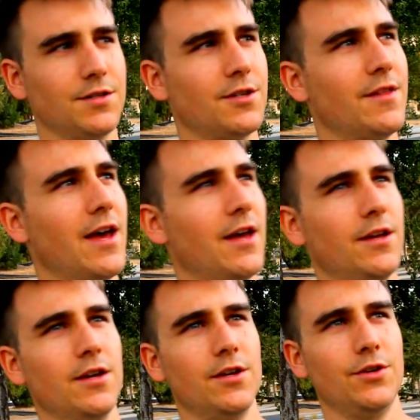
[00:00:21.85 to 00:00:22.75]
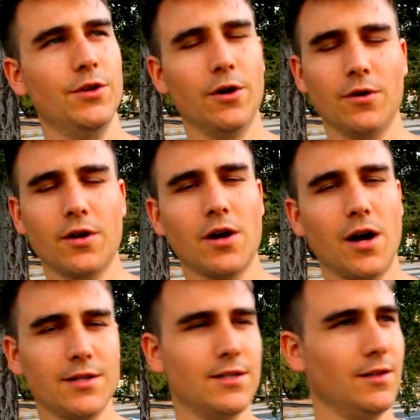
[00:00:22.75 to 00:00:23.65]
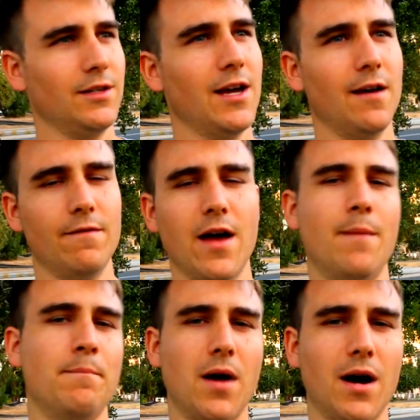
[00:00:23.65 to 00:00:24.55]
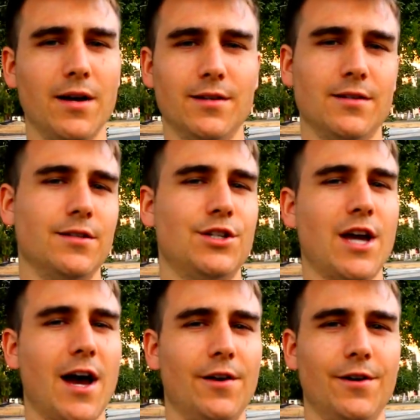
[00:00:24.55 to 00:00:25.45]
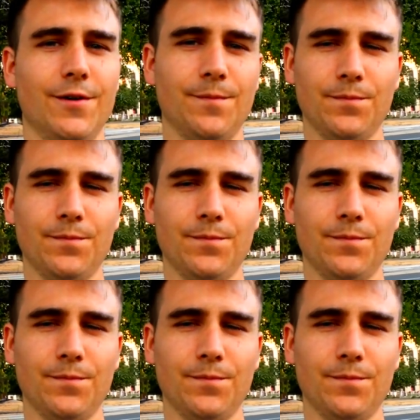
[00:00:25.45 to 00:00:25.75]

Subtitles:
so that you don't constantly have that mind chatter.